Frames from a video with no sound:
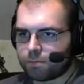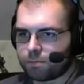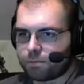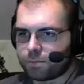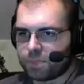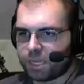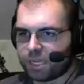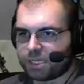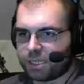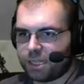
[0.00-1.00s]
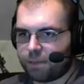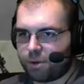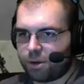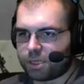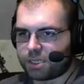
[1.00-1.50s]
Like I said, that
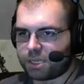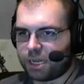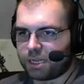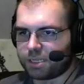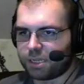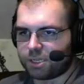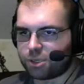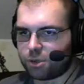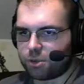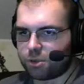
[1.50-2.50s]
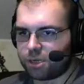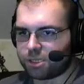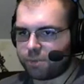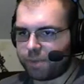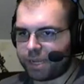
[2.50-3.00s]
bonk is not intentional. There's the
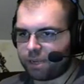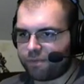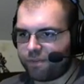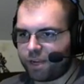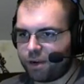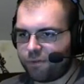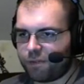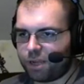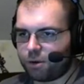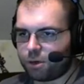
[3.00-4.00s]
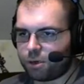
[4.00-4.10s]
backup fire flower.